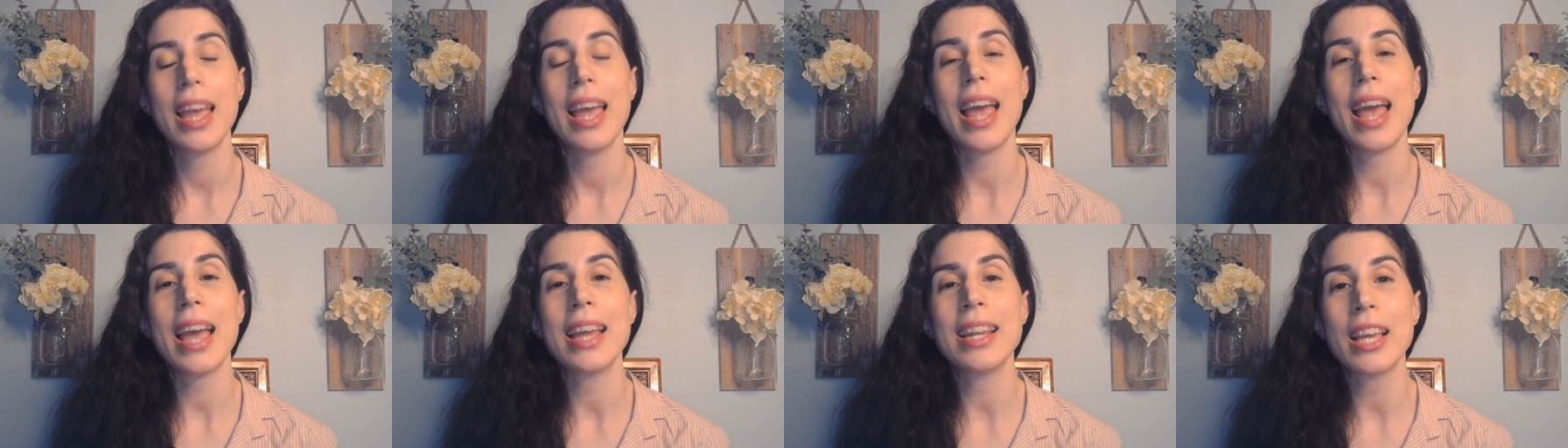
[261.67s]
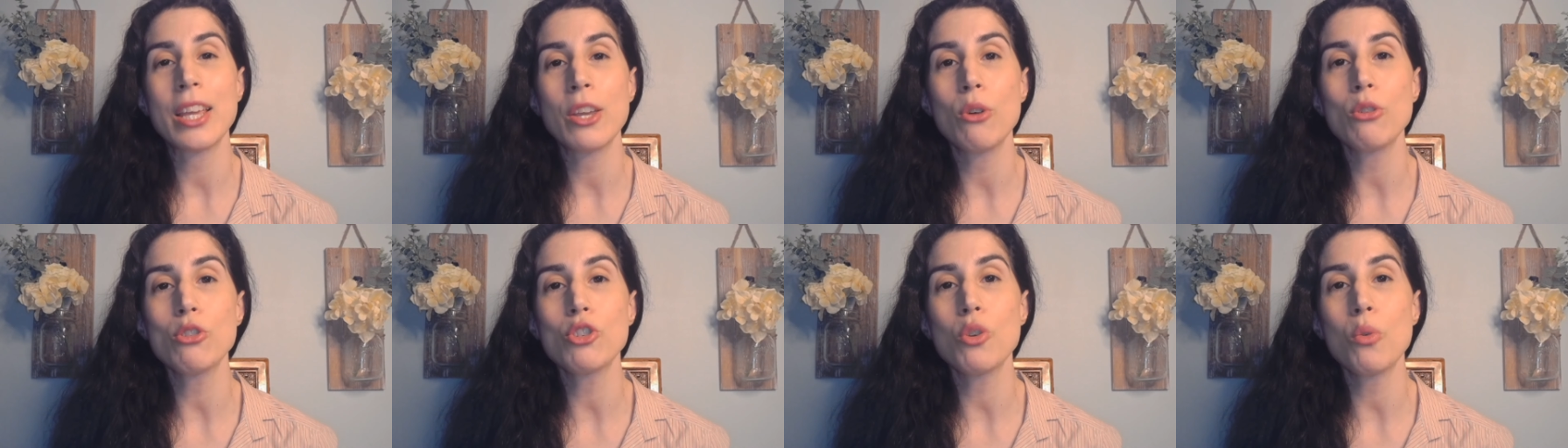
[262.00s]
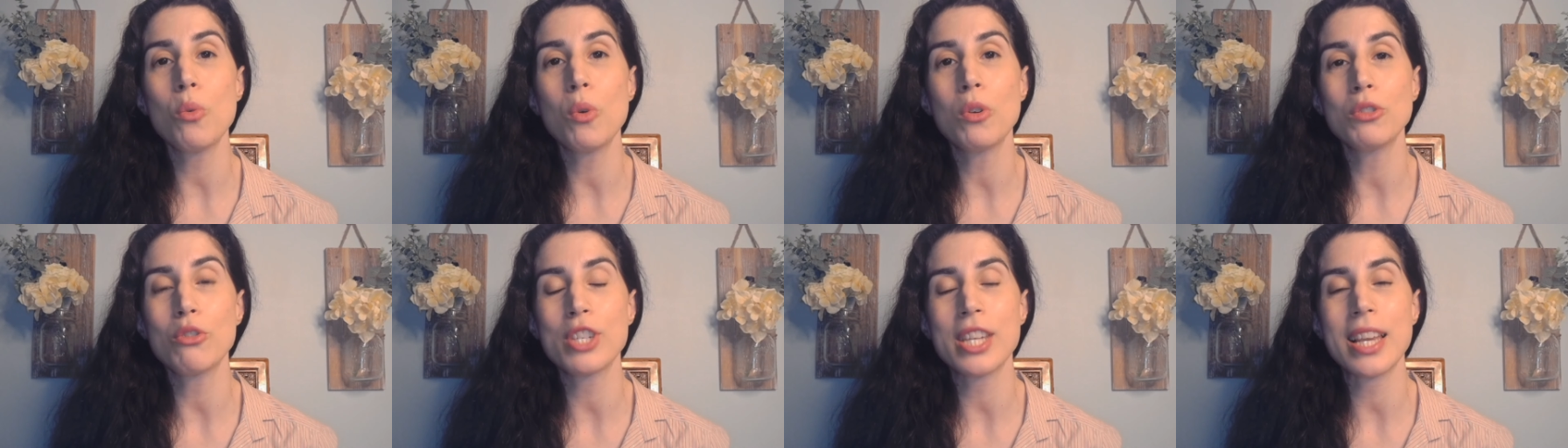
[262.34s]
And I also
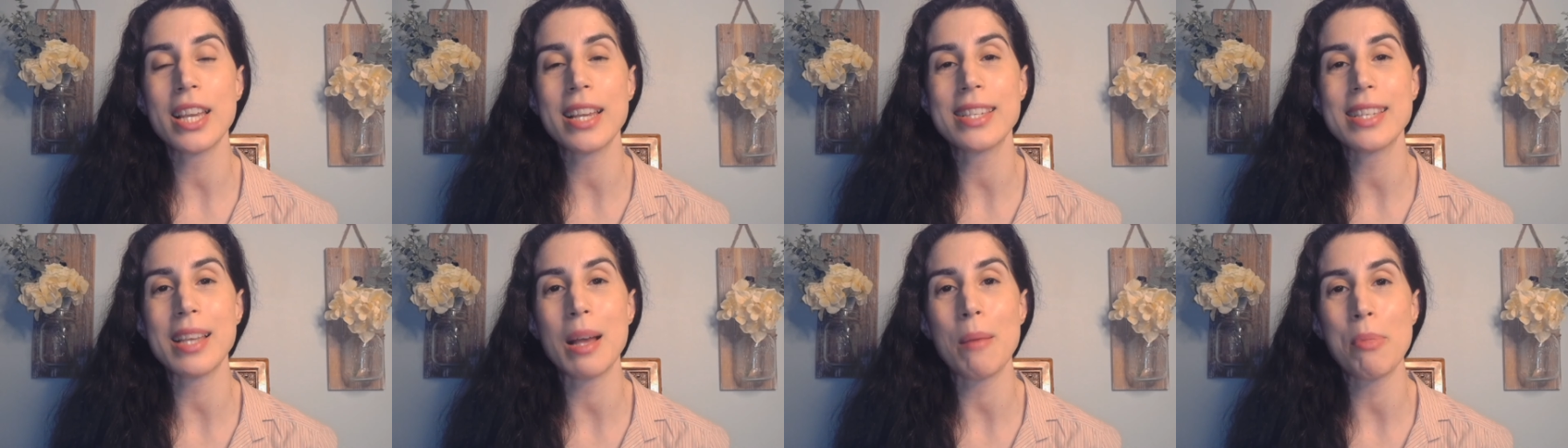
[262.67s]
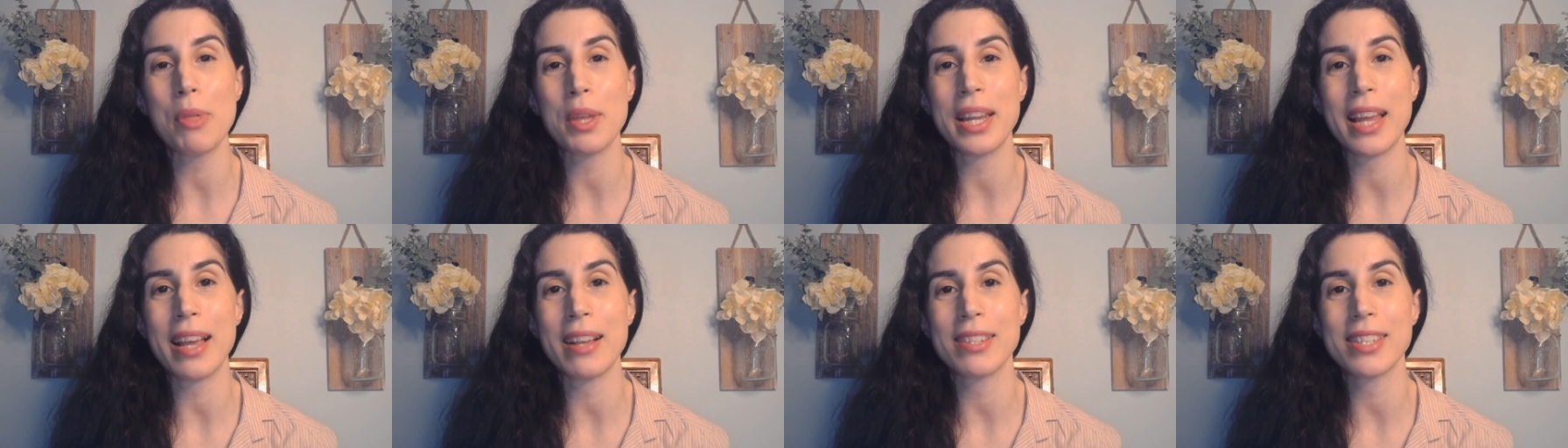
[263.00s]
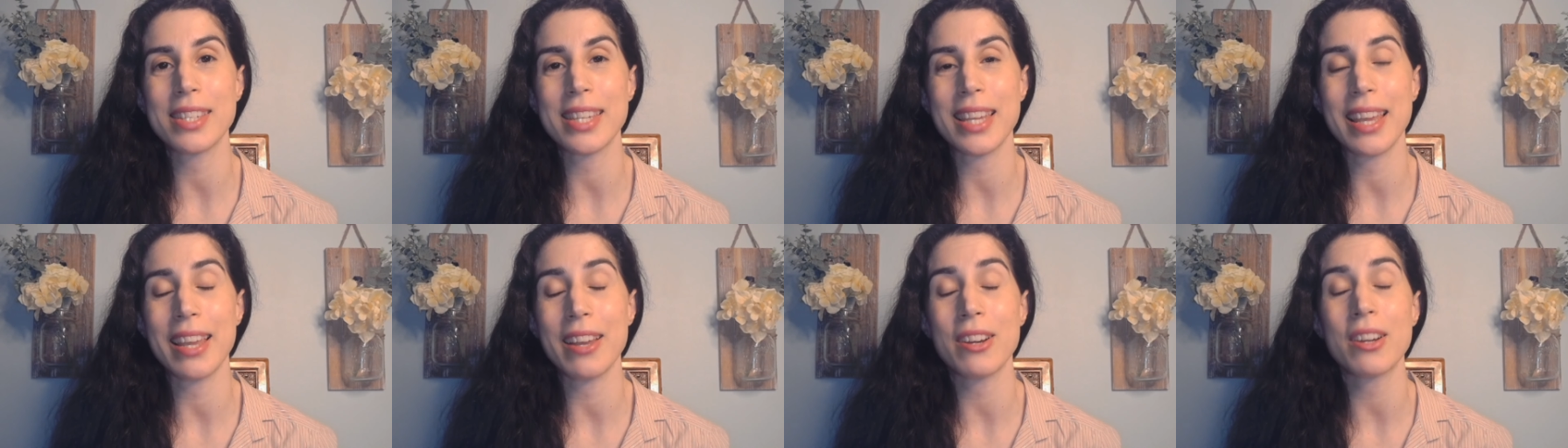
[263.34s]
want to say something else
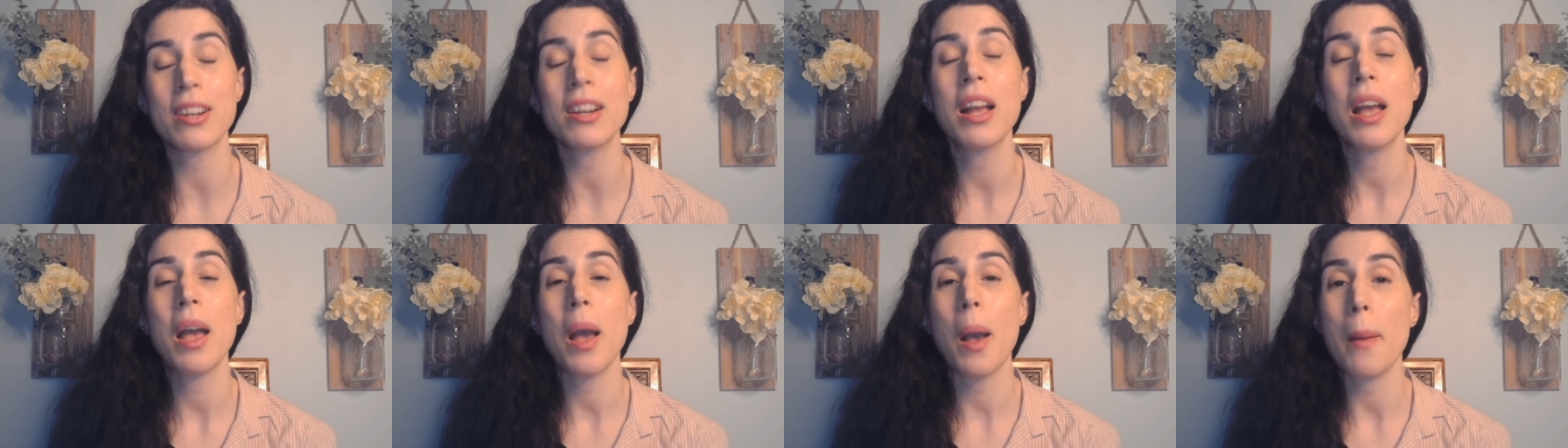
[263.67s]
here.